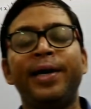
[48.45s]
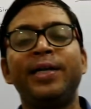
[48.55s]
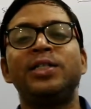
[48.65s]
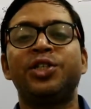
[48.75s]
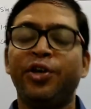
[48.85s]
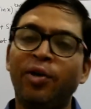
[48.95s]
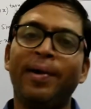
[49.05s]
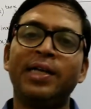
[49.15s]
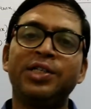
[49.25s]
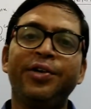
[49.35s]
is
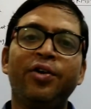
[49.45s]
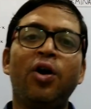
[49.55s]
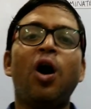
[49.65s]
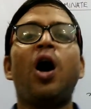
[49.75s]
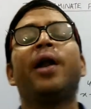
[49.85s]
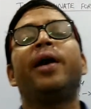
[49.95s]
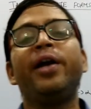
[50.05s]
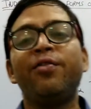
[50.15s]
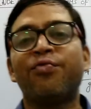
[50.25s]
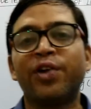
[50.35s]
0 by 0
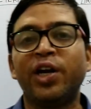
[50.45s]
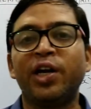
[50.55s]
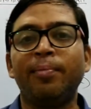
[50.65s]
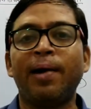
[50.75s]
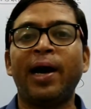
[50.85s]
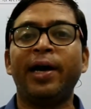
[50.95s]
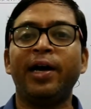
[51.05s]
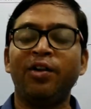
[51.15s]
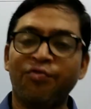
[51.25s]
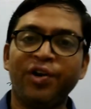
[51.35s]
or infinity by
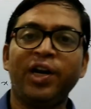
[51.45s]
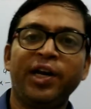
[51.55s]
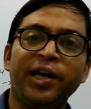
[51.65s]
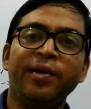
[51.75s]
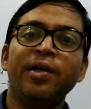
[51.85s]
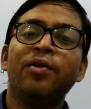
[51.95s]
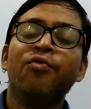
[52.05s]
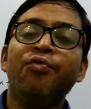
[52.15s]
infinity,